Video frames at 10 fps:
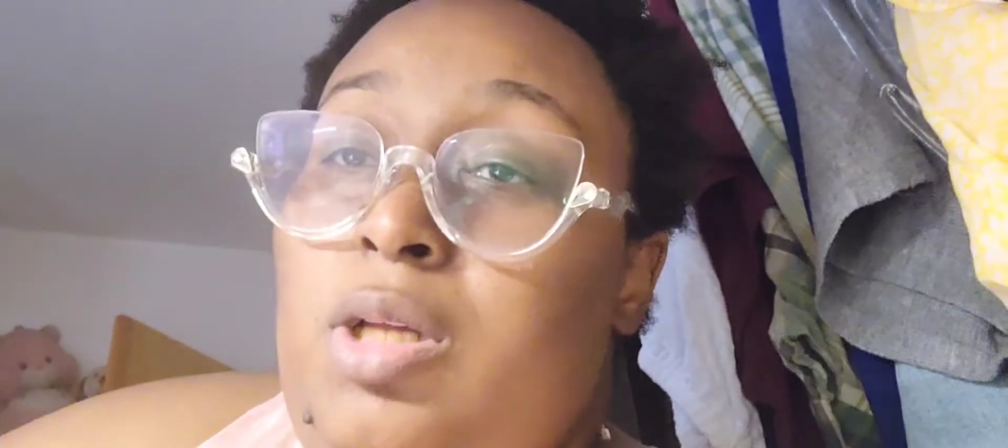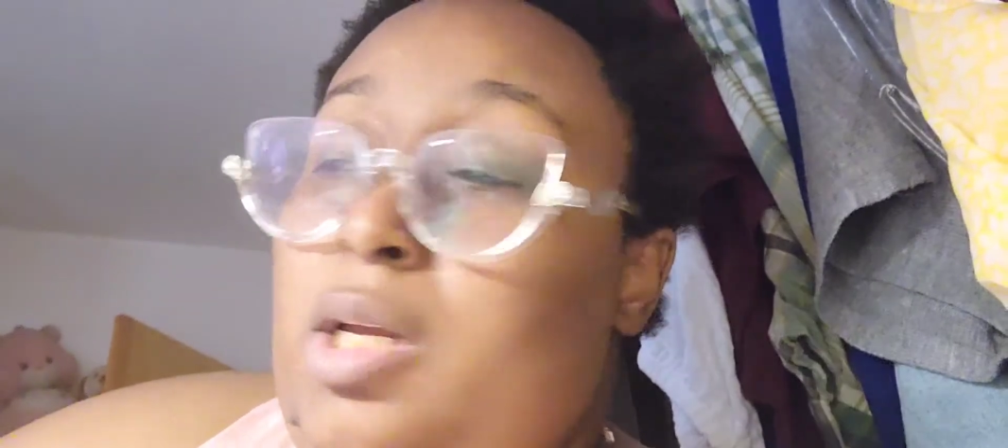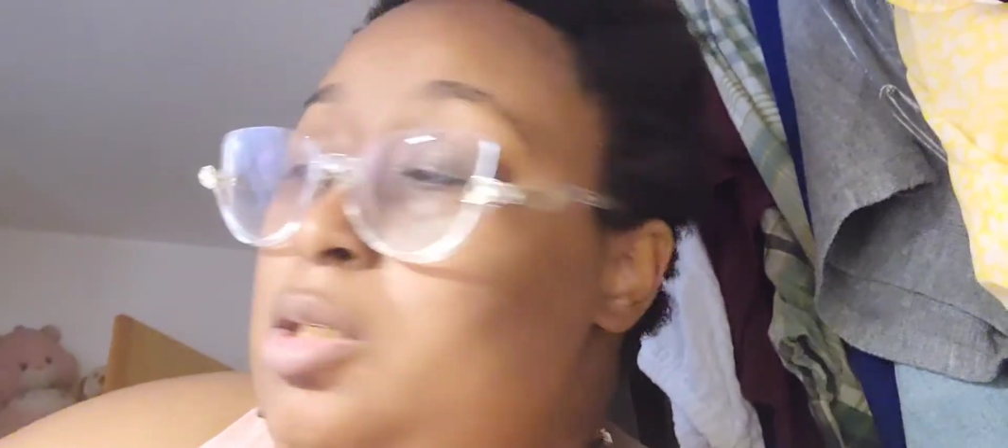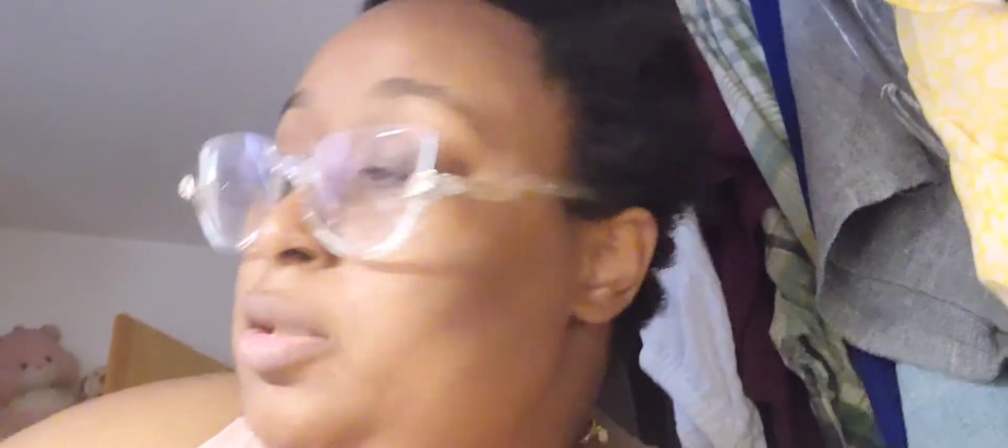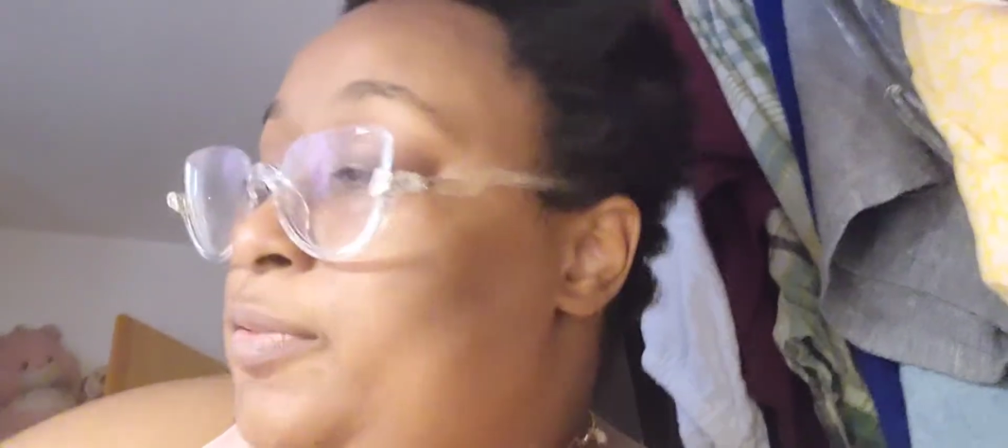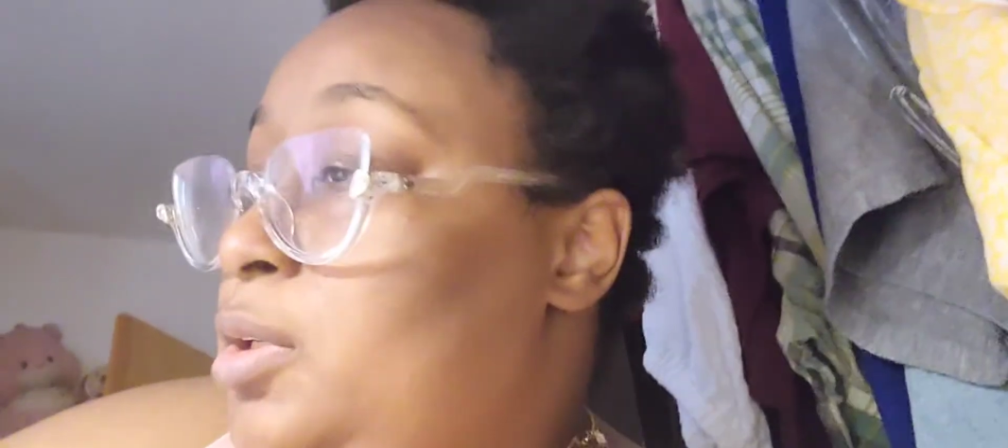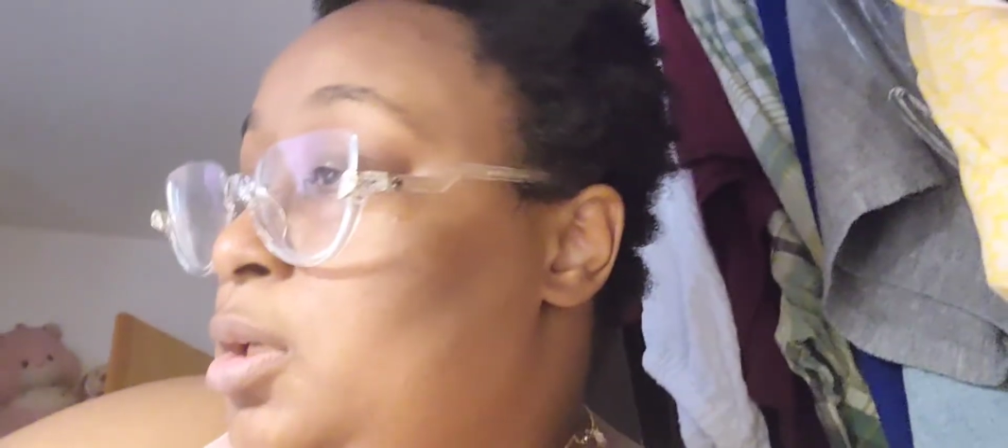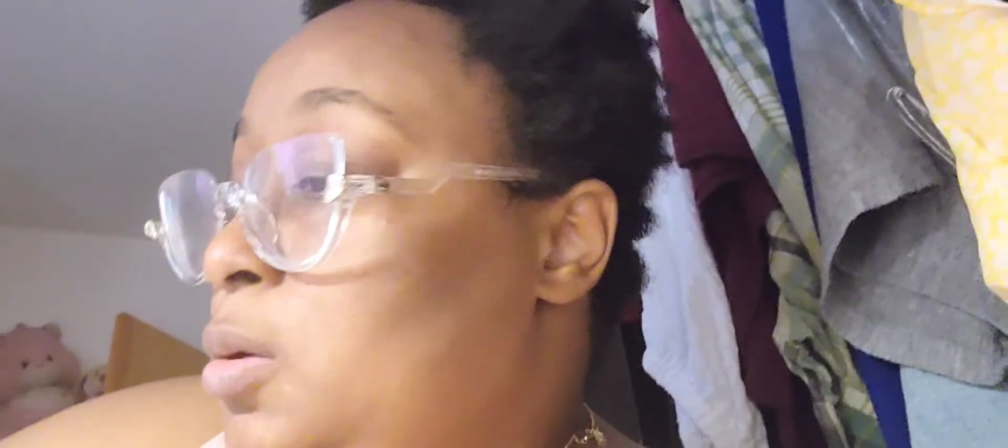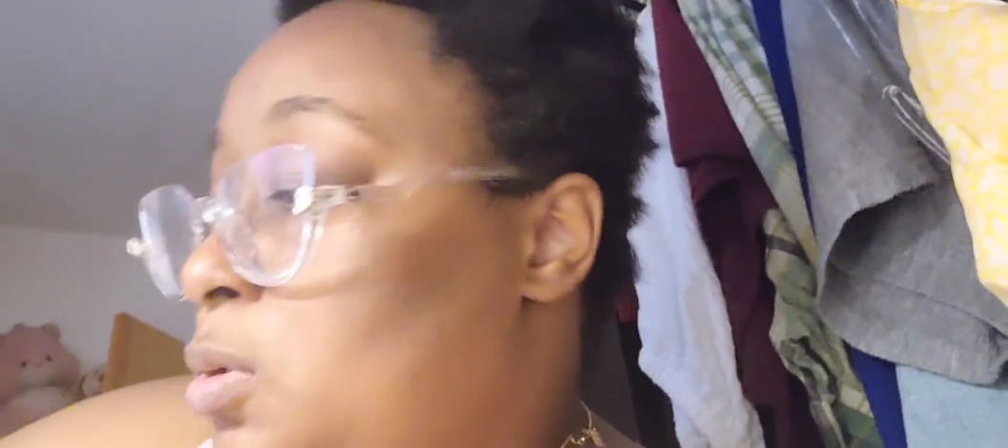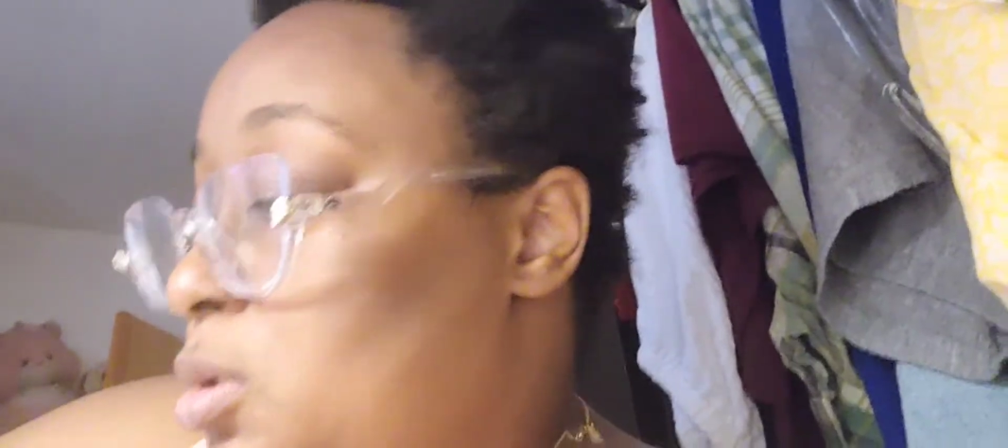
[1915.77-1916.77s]

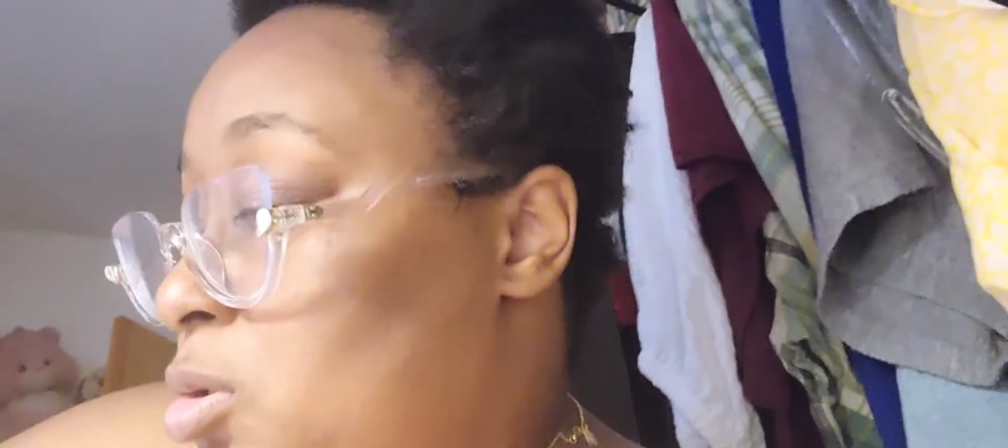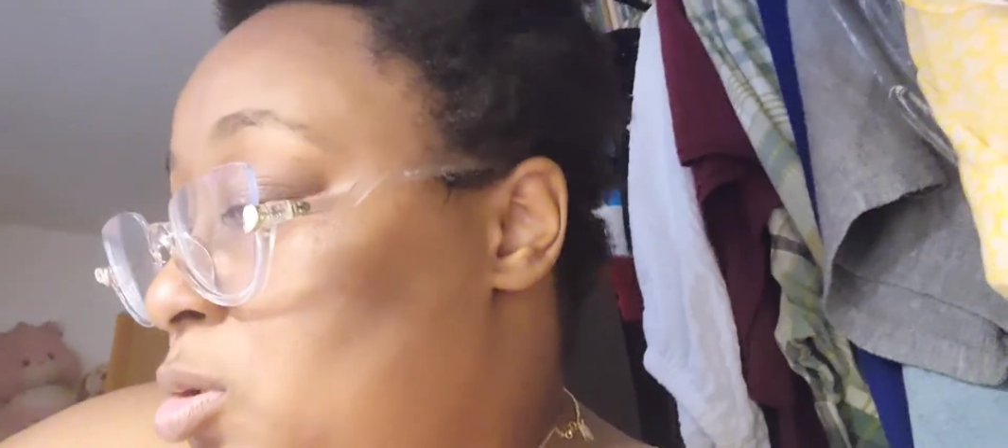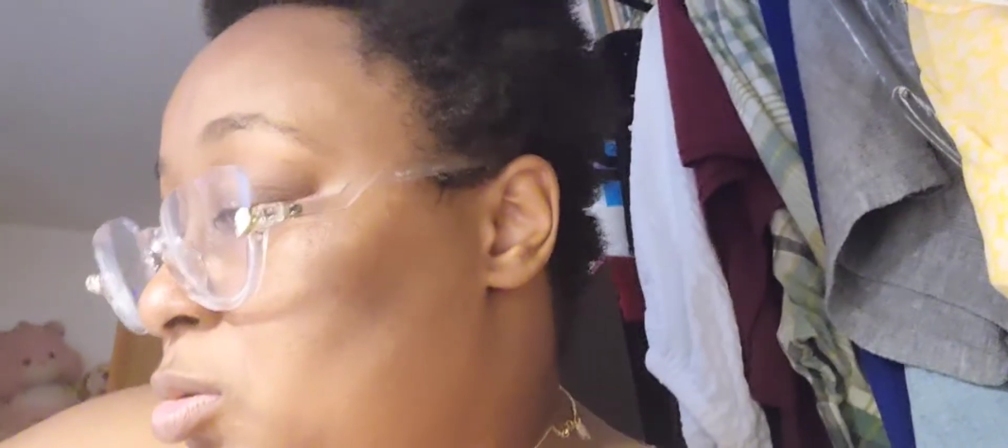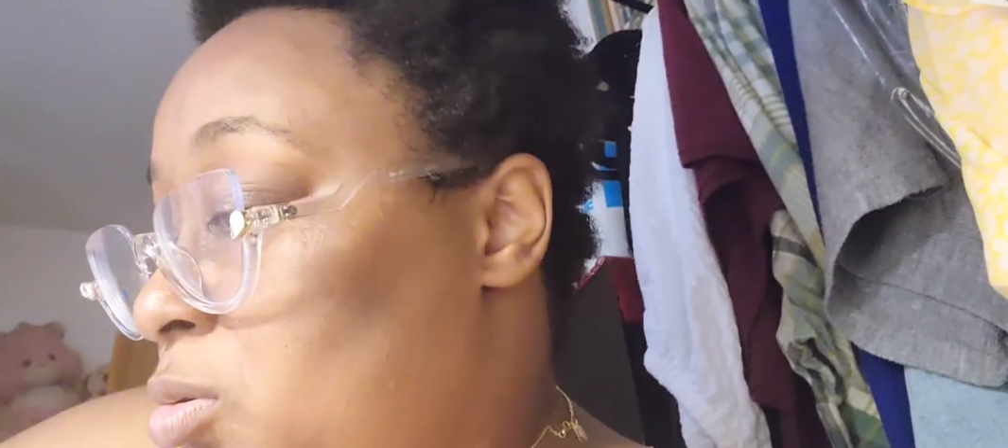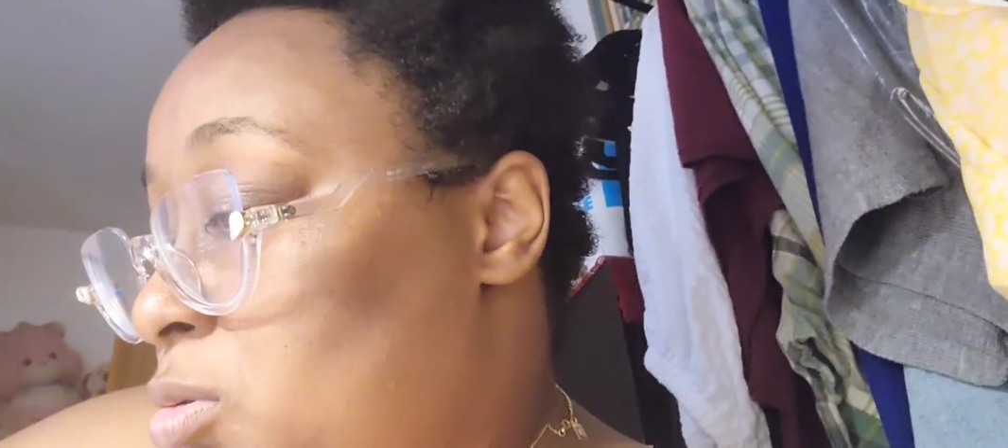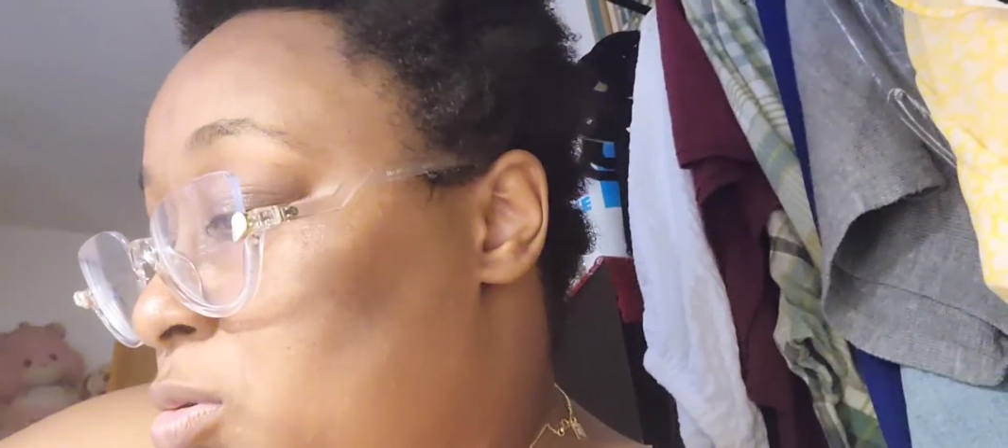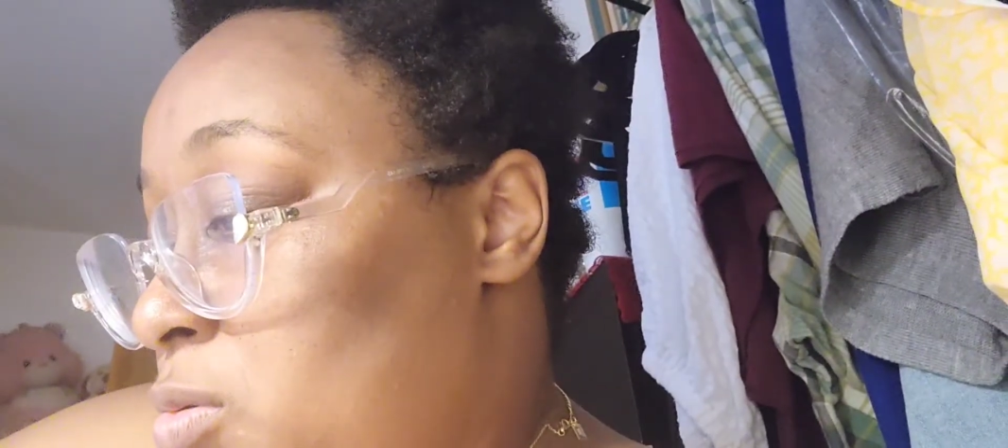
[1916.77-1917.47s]
activity I want to do